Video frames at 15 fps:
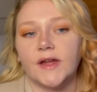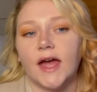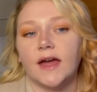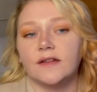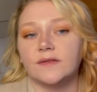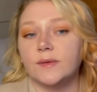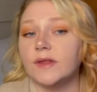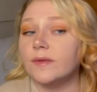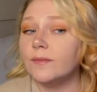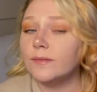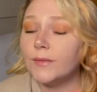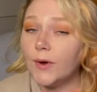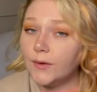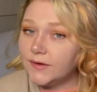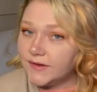as with
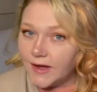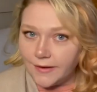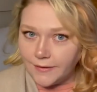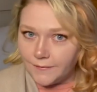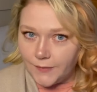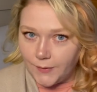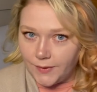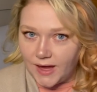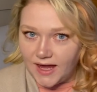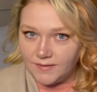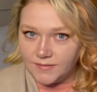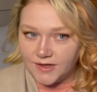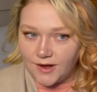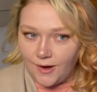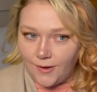most telephone
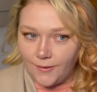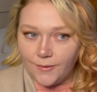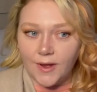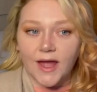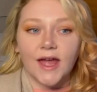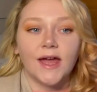games go,